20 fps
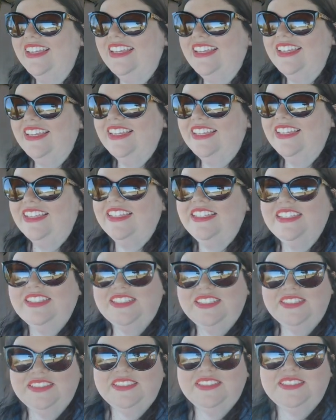
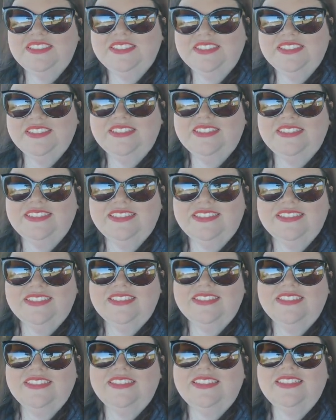
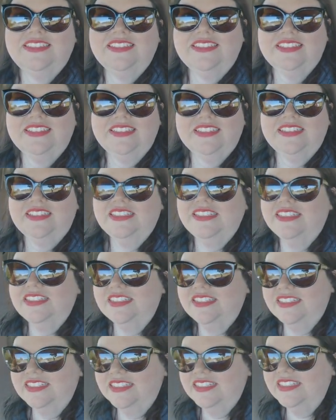
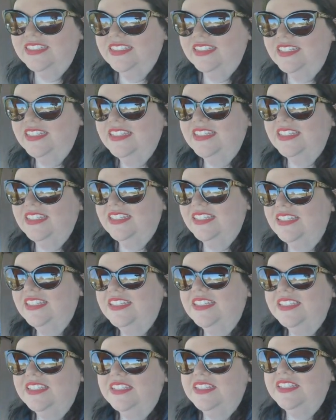
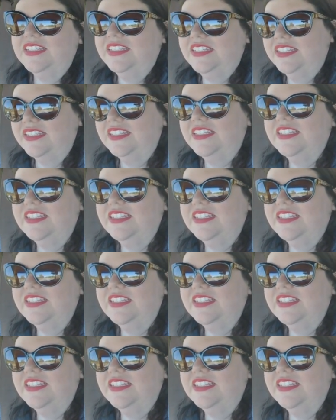This person isn't speaking.